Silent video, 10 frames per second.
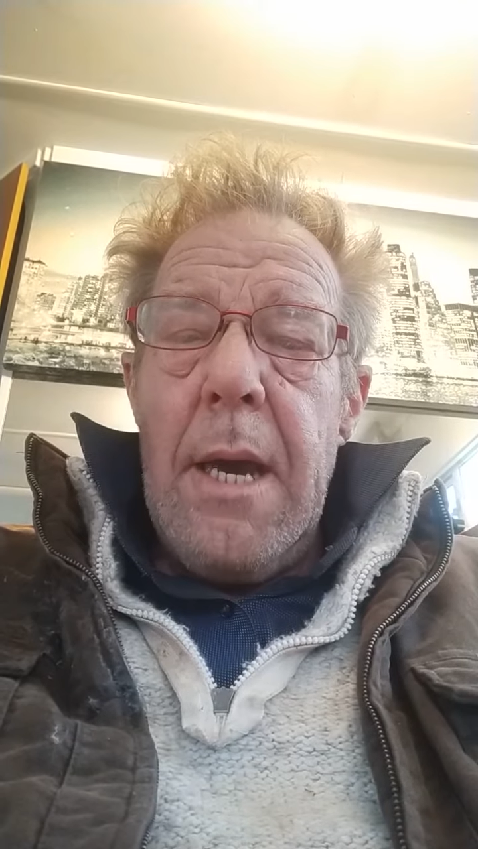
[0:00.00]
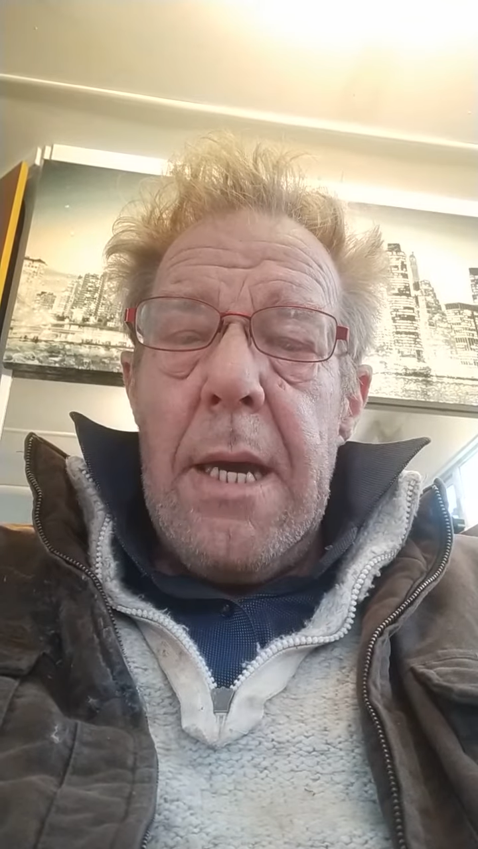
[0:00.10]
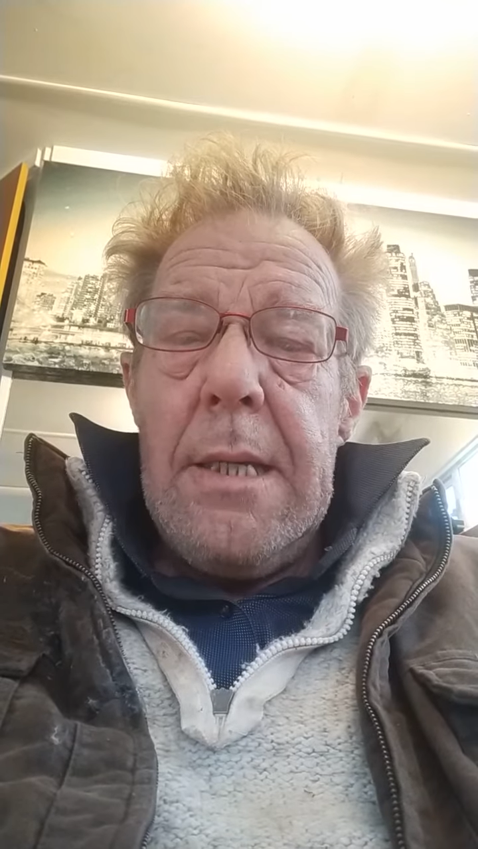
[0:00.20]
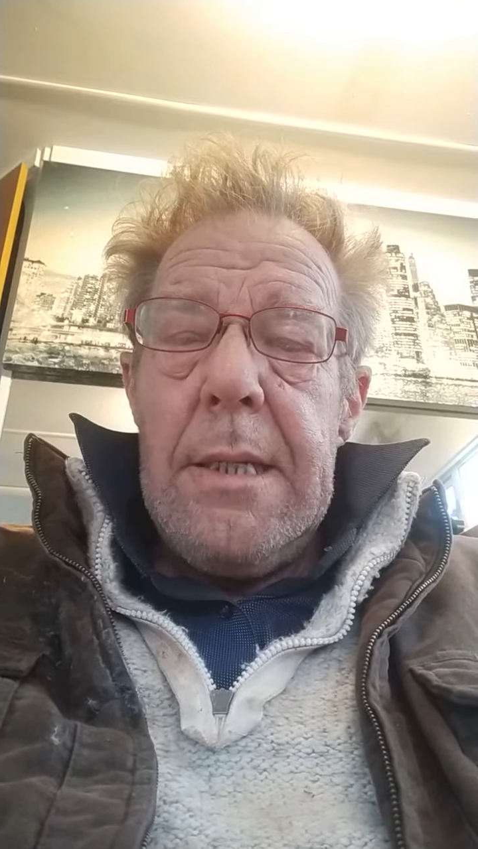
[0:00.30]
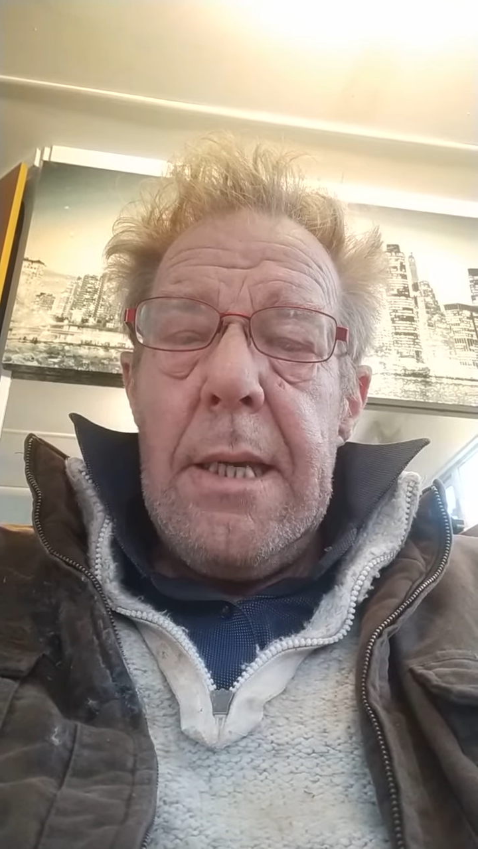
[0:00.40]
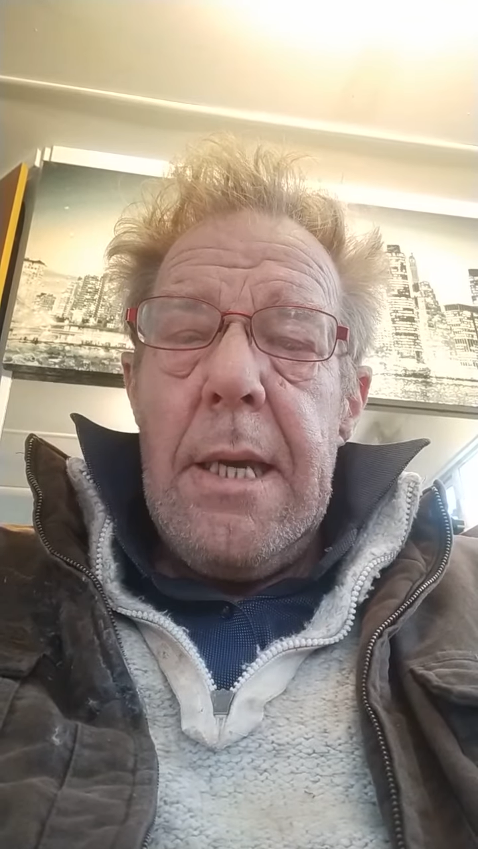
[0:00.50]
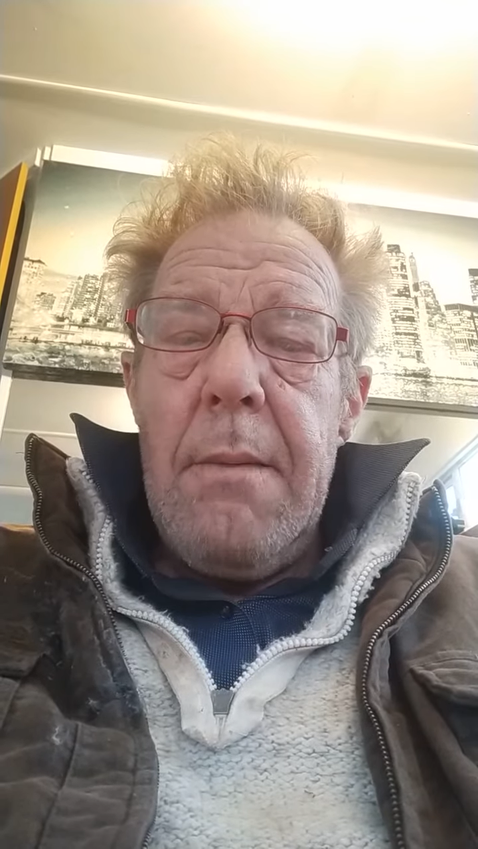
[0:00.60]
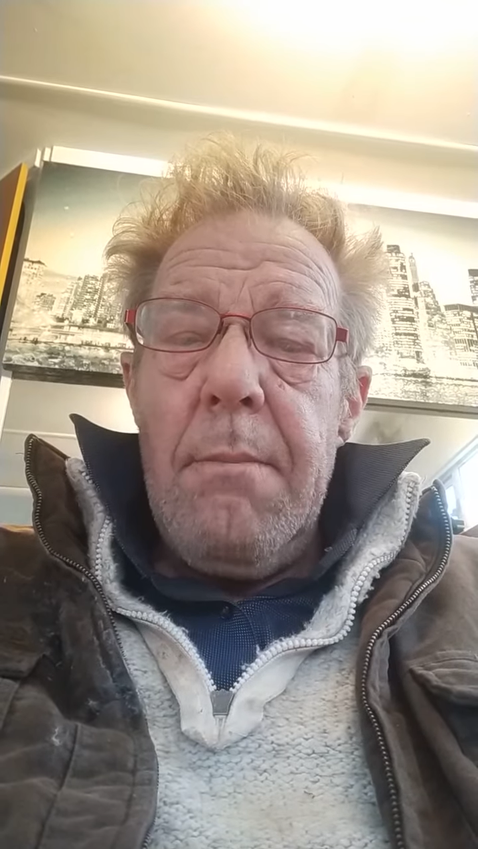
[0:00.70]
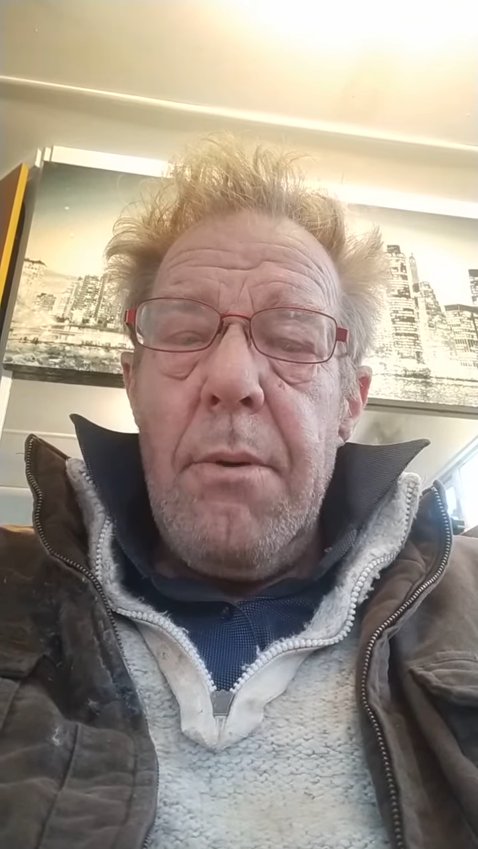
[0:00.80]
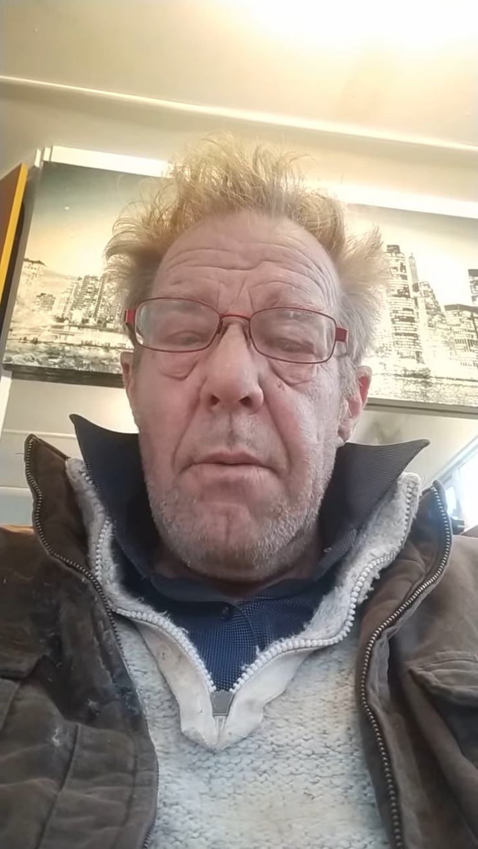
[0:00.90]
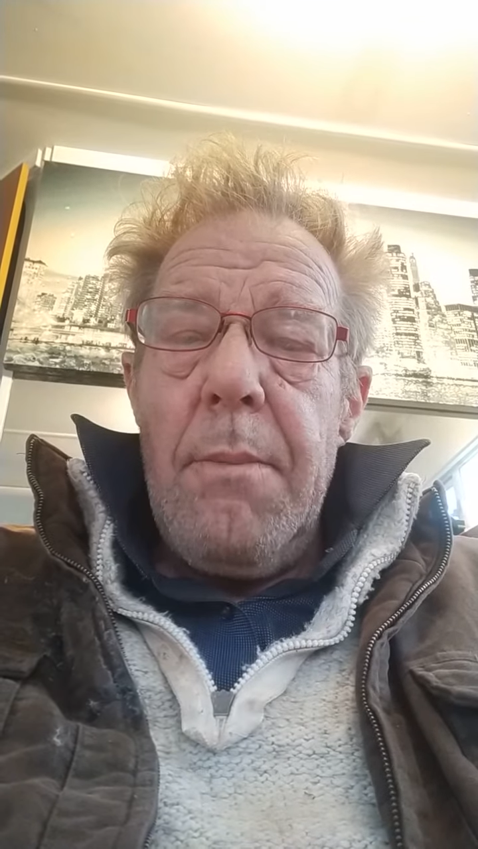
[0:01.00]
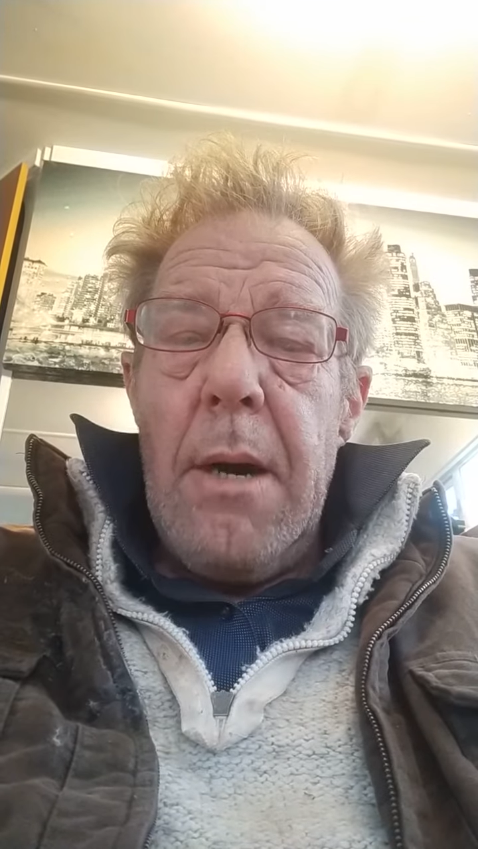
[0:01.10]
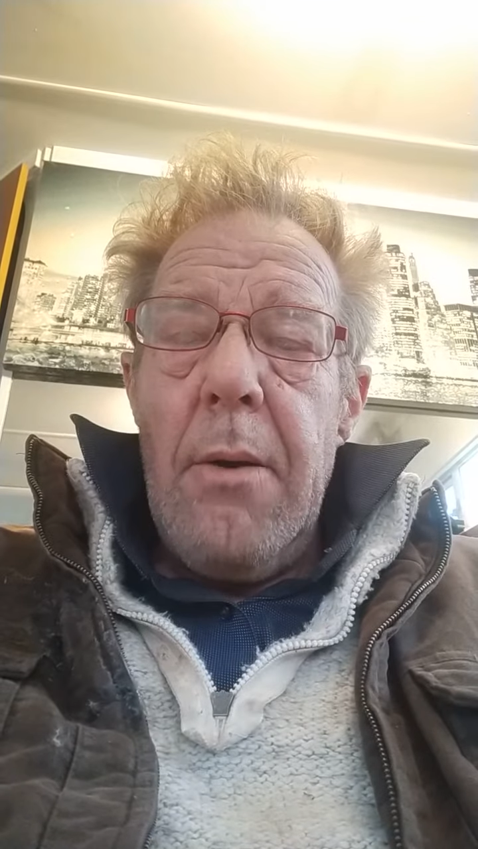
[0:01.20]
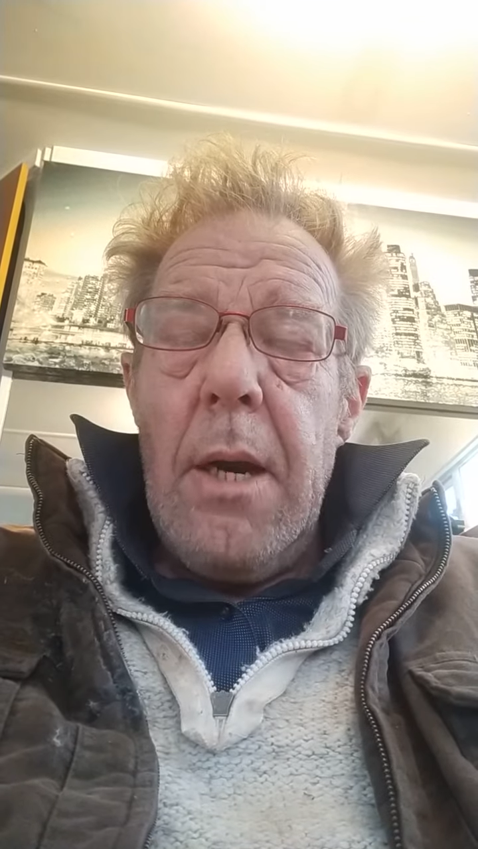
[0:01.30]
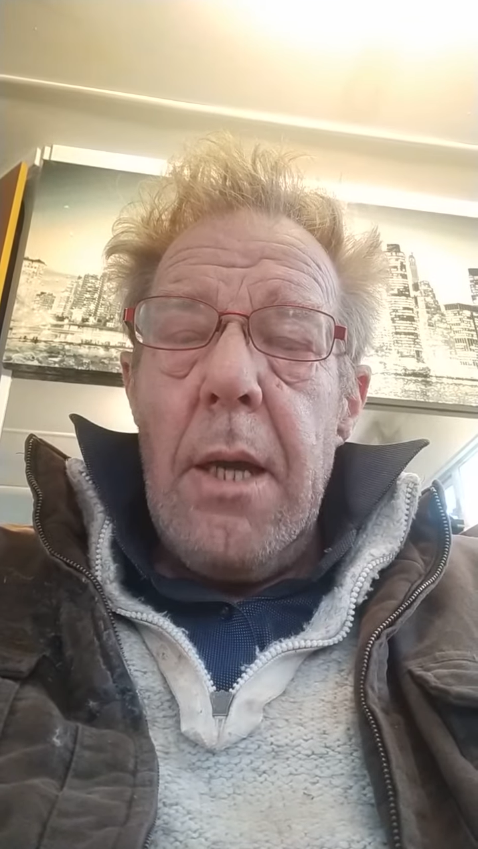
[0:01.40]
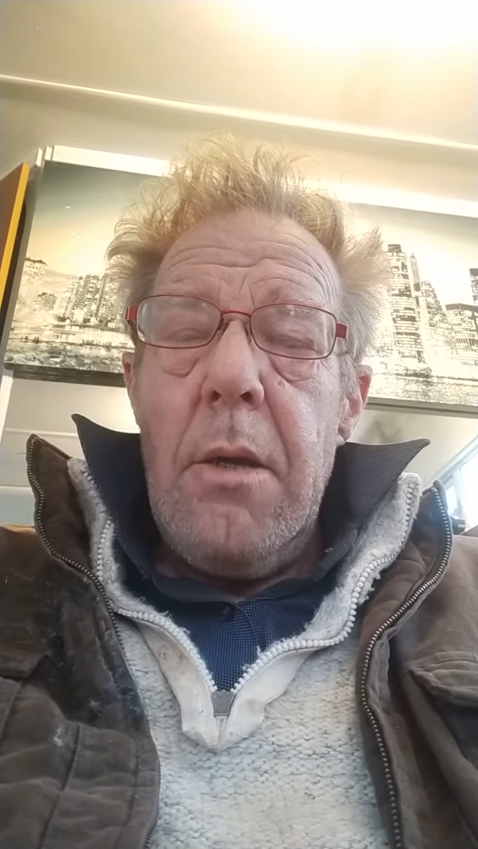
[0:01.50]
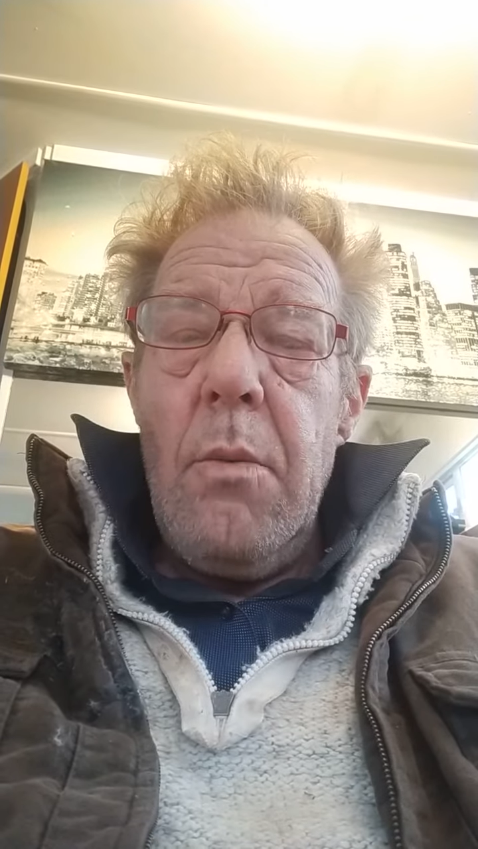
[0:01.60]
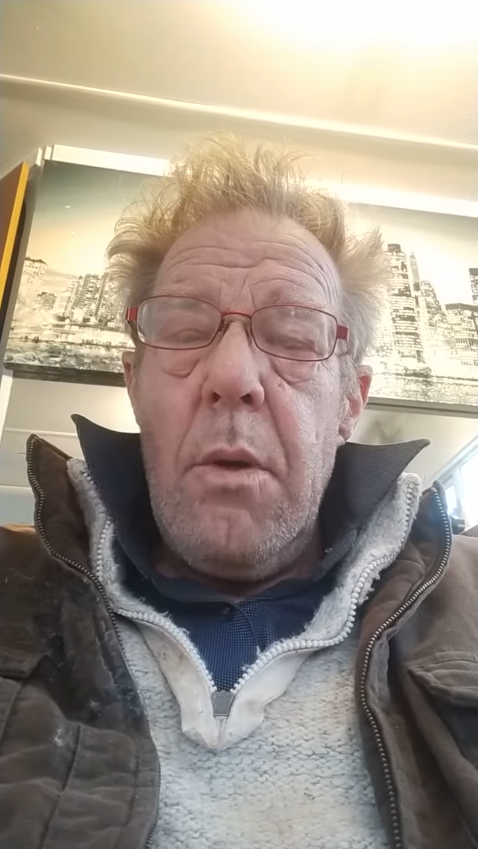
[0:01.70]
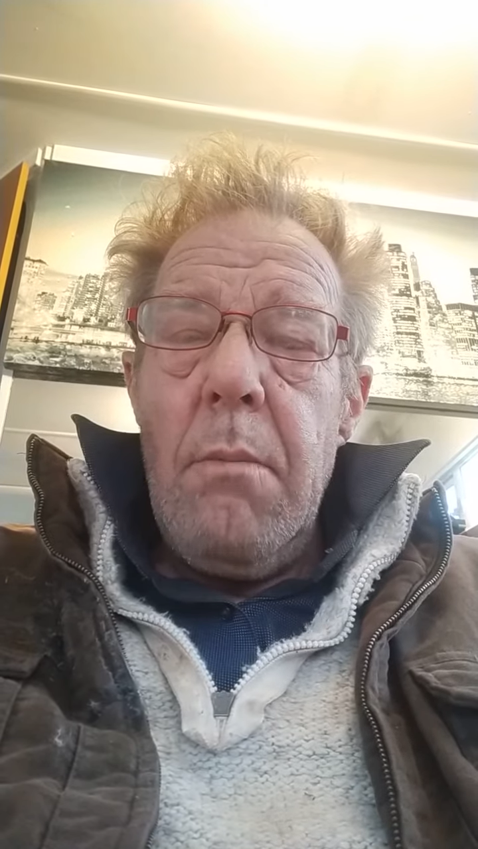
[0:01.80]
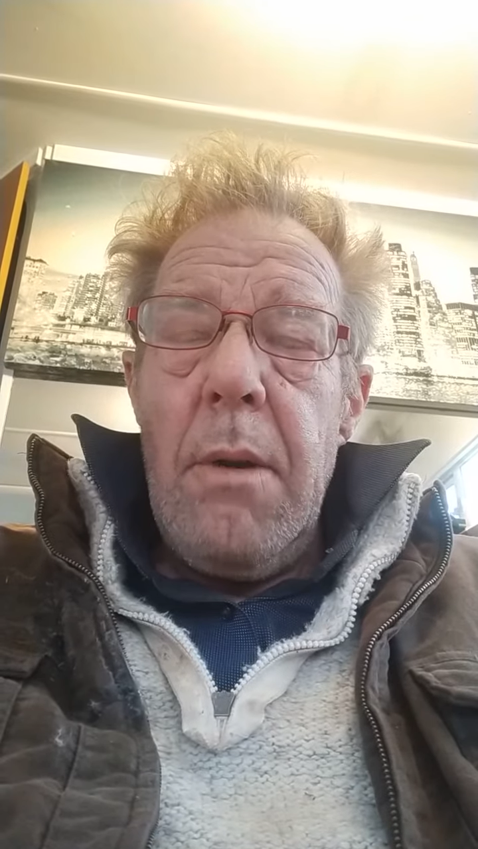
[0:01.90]
AC input power like you
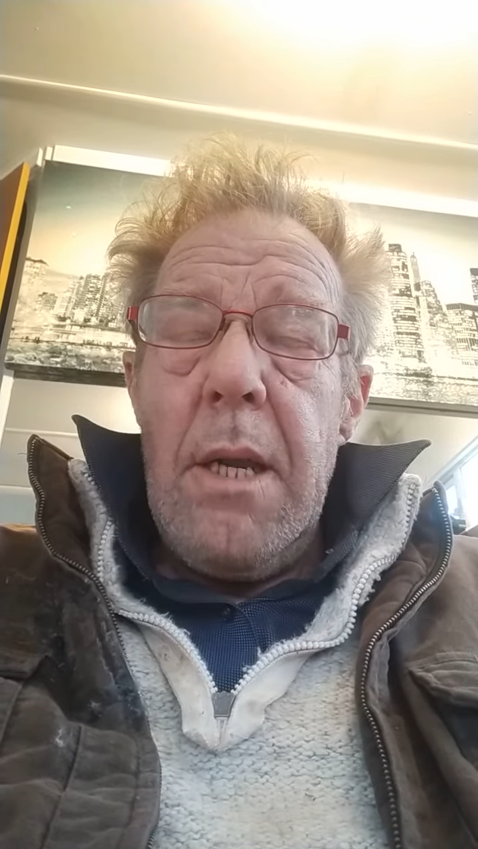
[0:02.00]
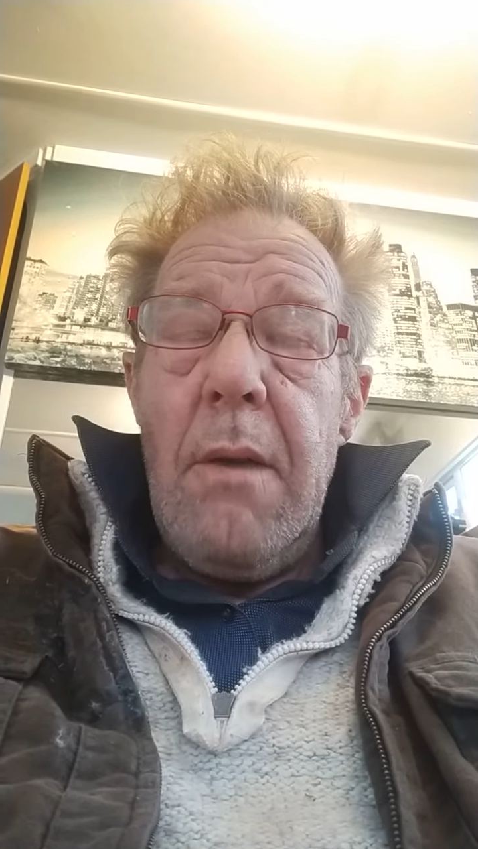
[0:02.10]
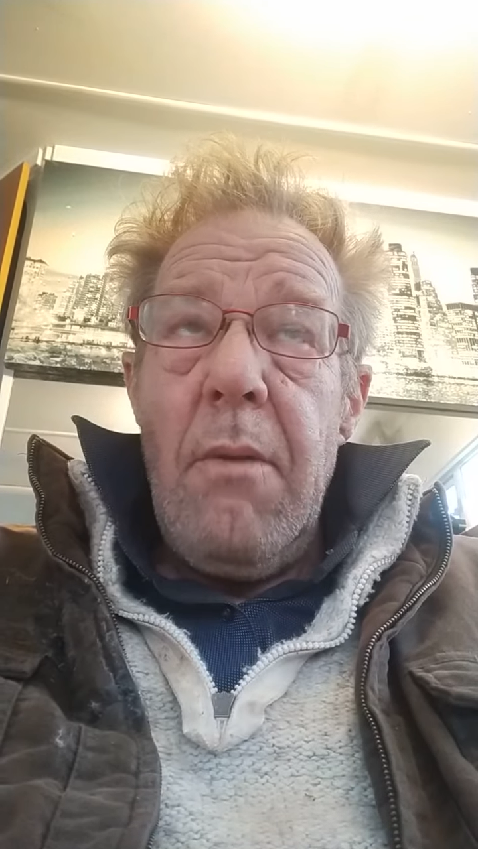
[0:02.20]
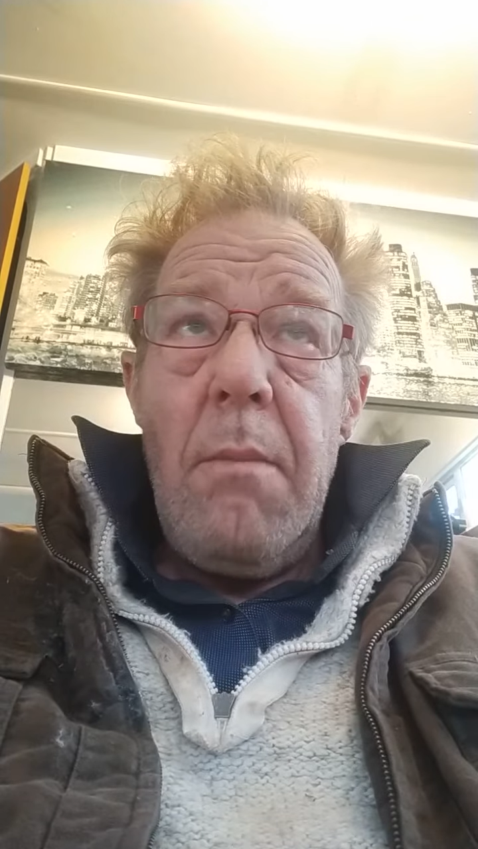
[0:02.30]
wouldn't believe.